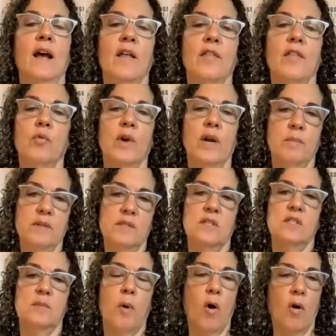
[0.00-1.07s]
The Green
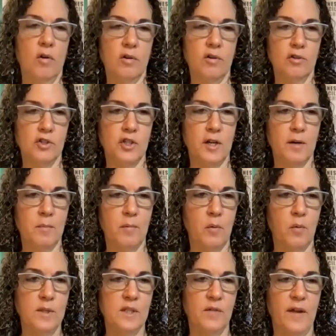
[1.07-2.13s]
Business Partnership
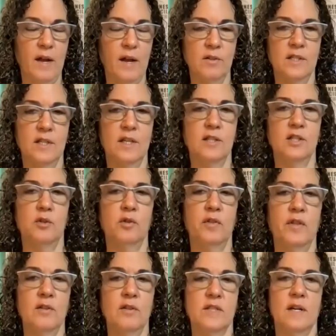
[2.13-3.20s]
was founded in
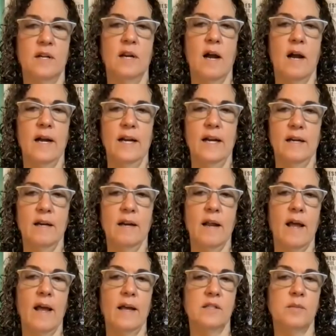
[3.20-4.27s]

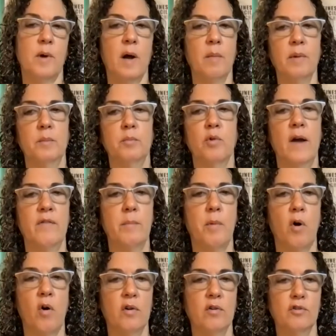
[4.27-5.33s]
2009 as a public-private
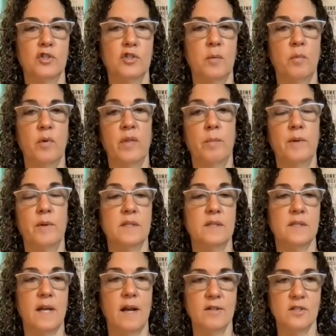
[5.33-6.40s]
partnership with the
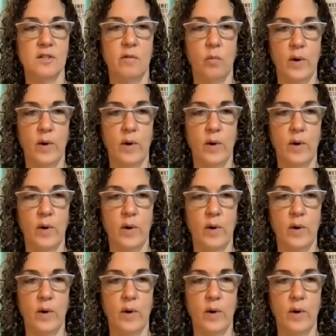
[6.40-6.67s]
Business Council of